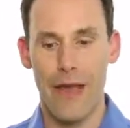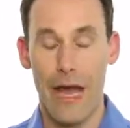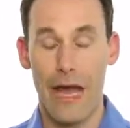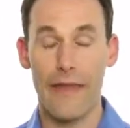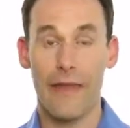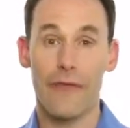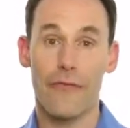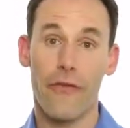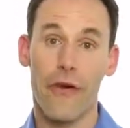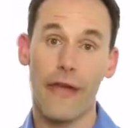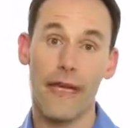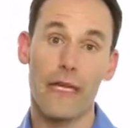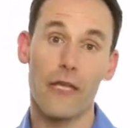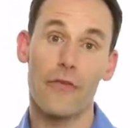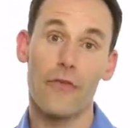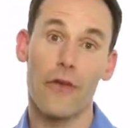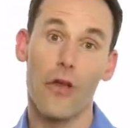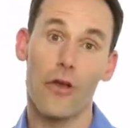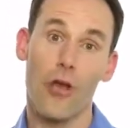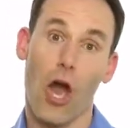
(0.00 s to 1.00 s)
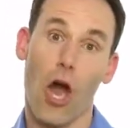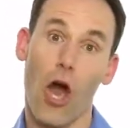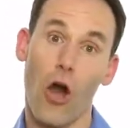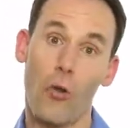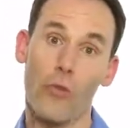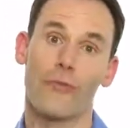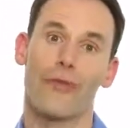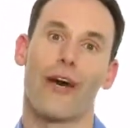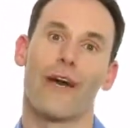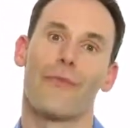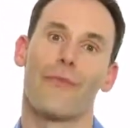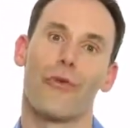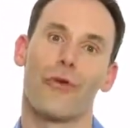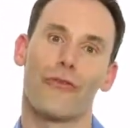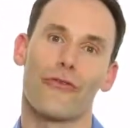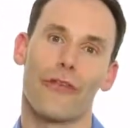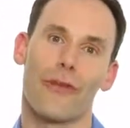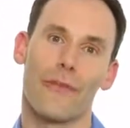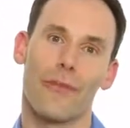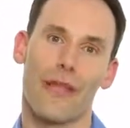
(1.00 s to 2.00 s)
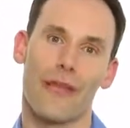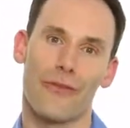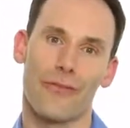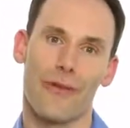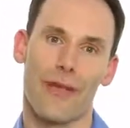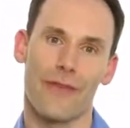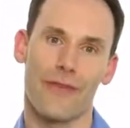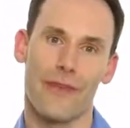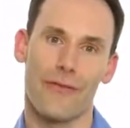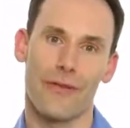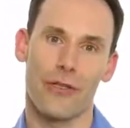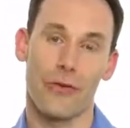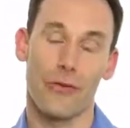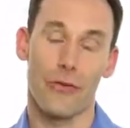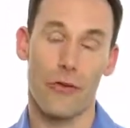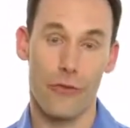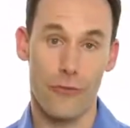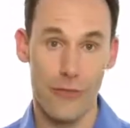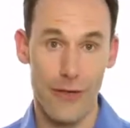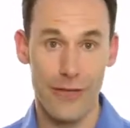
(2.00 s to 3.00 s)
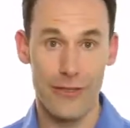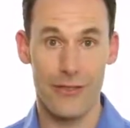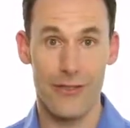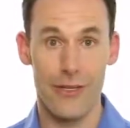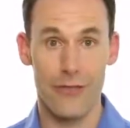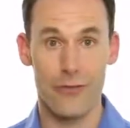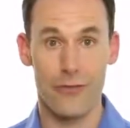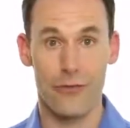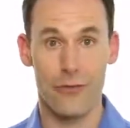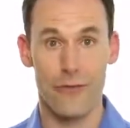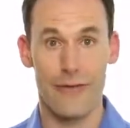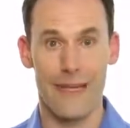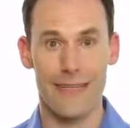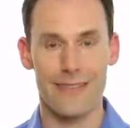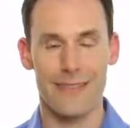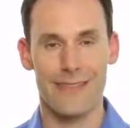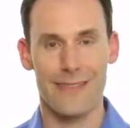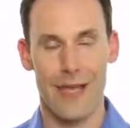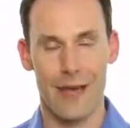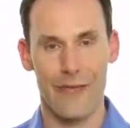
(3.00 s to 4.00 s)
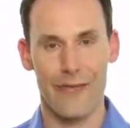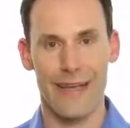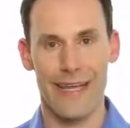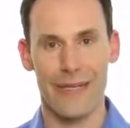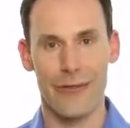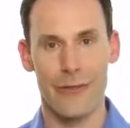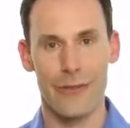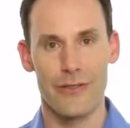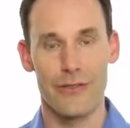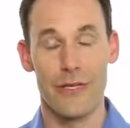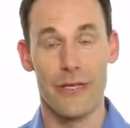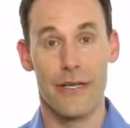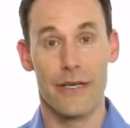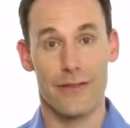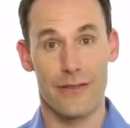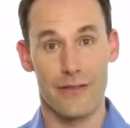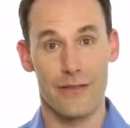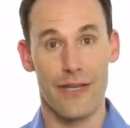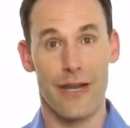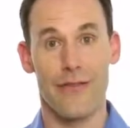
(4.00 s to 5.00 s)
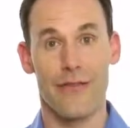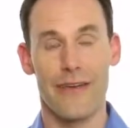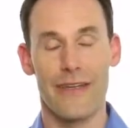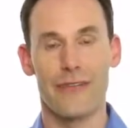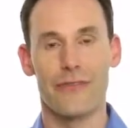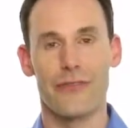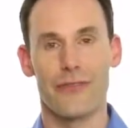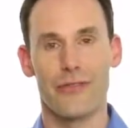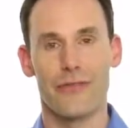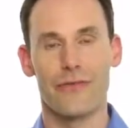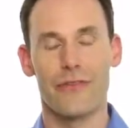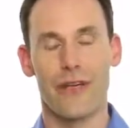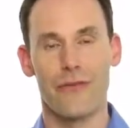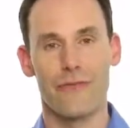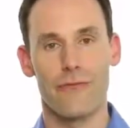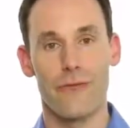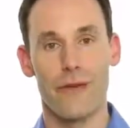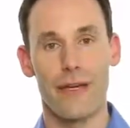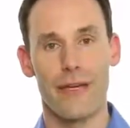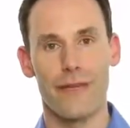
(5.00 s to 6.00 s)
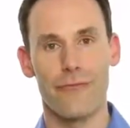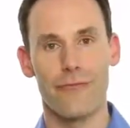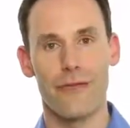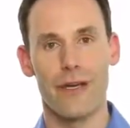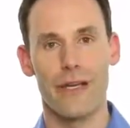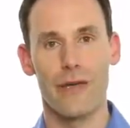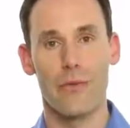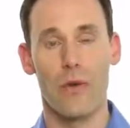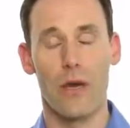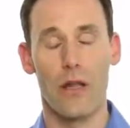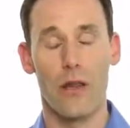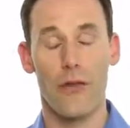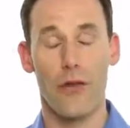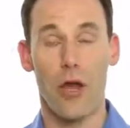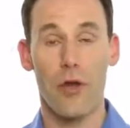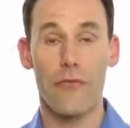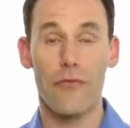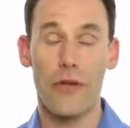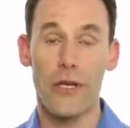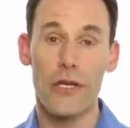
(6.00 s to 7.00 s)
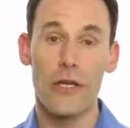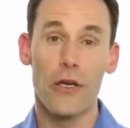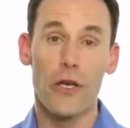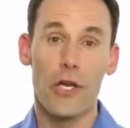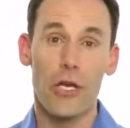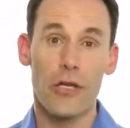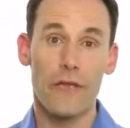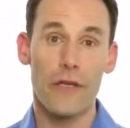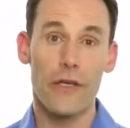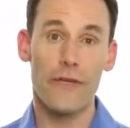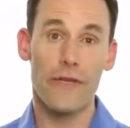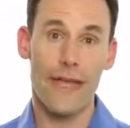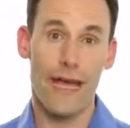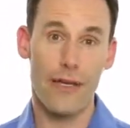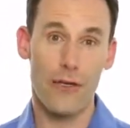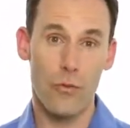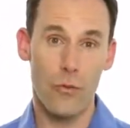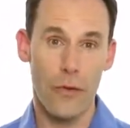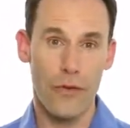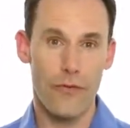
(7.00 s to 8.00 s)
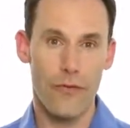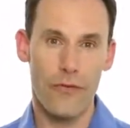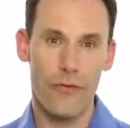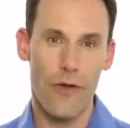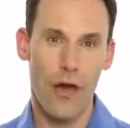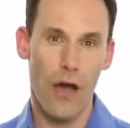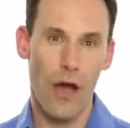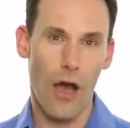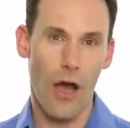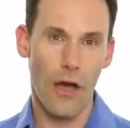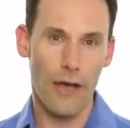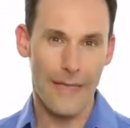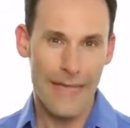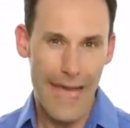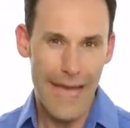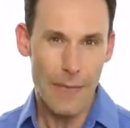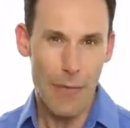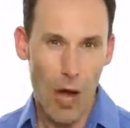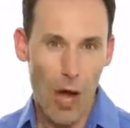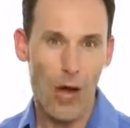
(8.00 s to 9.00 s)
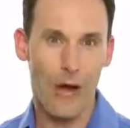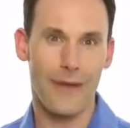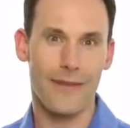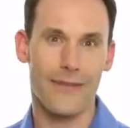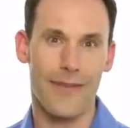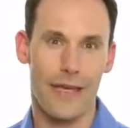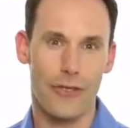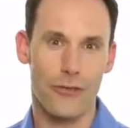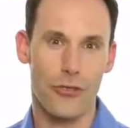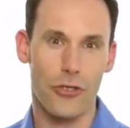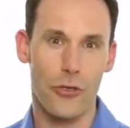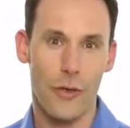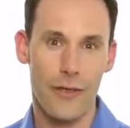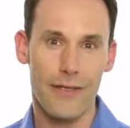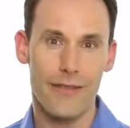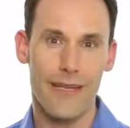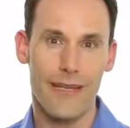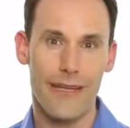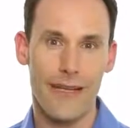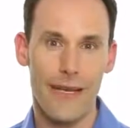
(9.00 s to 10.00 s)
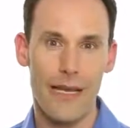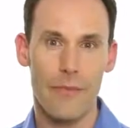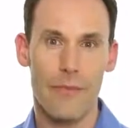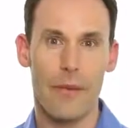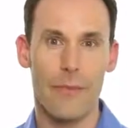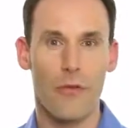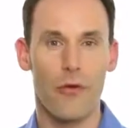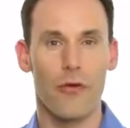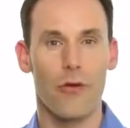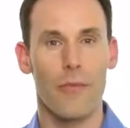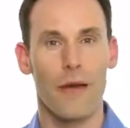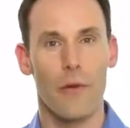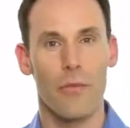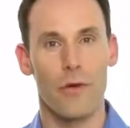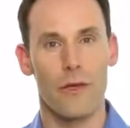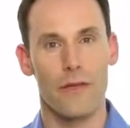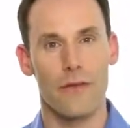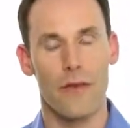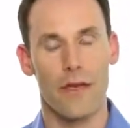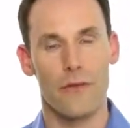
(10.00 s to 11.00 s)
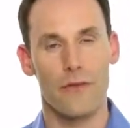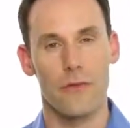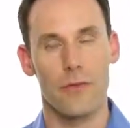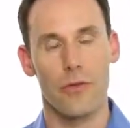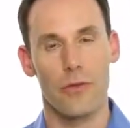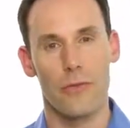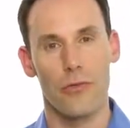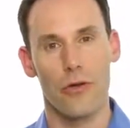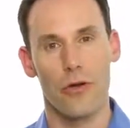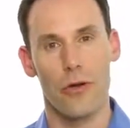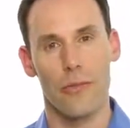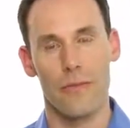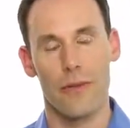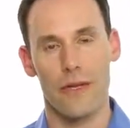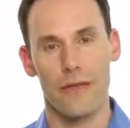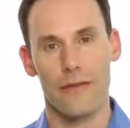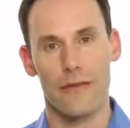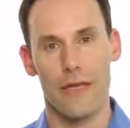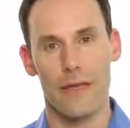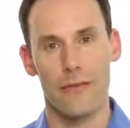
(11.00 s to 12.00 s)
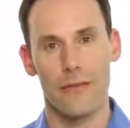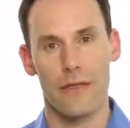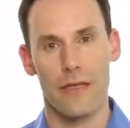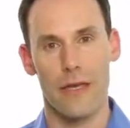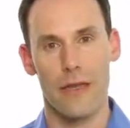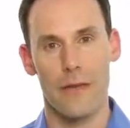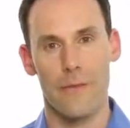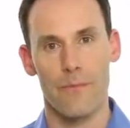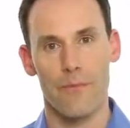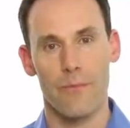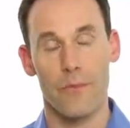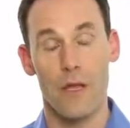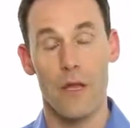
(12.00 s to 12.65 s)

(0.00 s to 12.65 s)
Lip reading: And then finally, you've learned a whole ton more C++, haven't you? Congratulations on that. It's a tough language, it's a tough engine. You've done really, really well. And hopefully you've even had a whiff of a game architecture. You understand a little bit more about what it takes to put a more complex game together.